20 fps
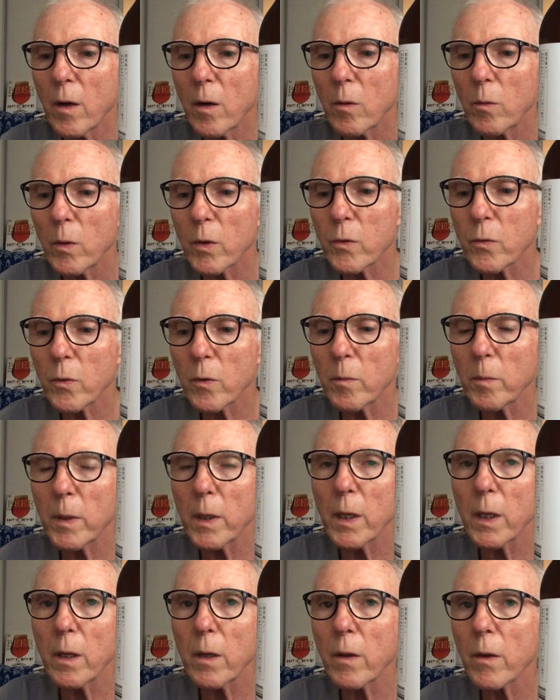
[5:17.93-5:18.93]
which would
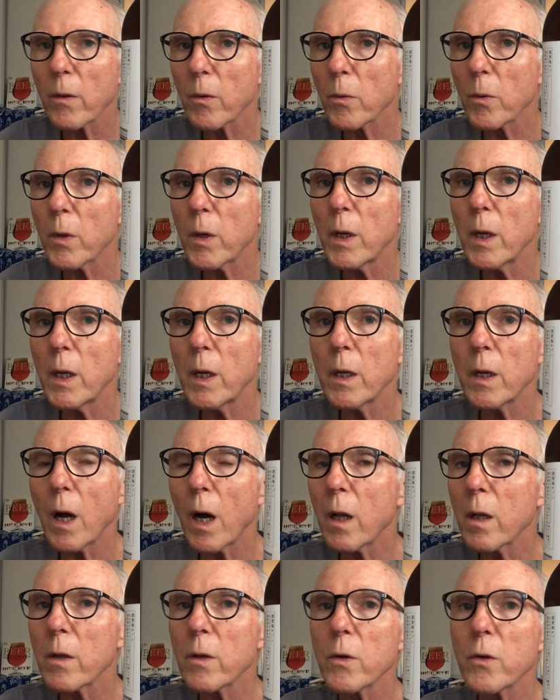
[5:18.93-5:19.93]
be
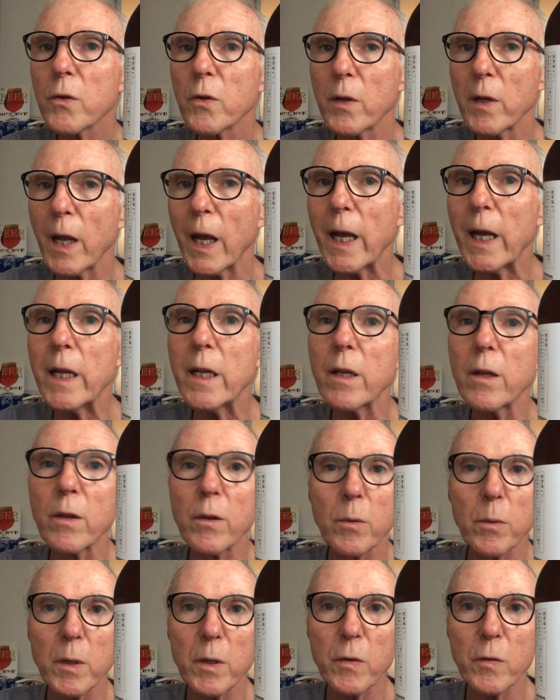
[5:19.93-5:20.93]

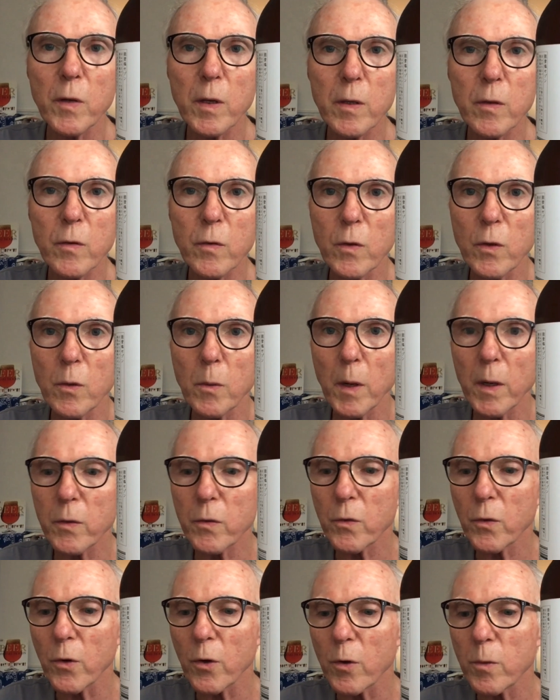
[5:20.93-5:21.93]
$3.83 US
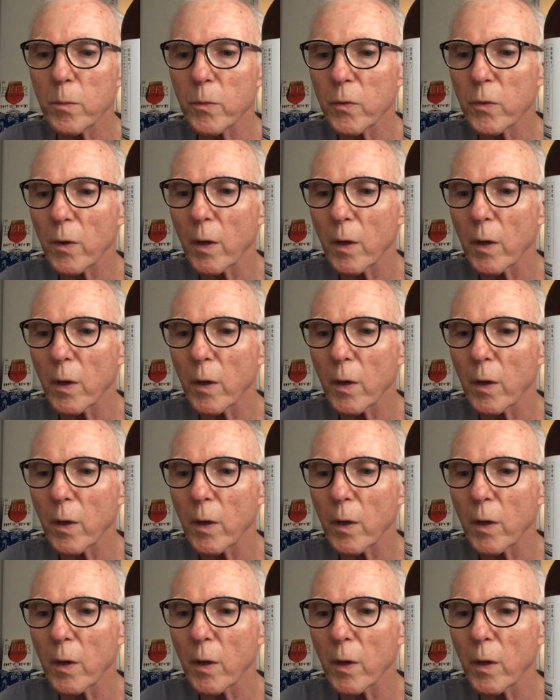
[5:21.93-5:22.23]
terms,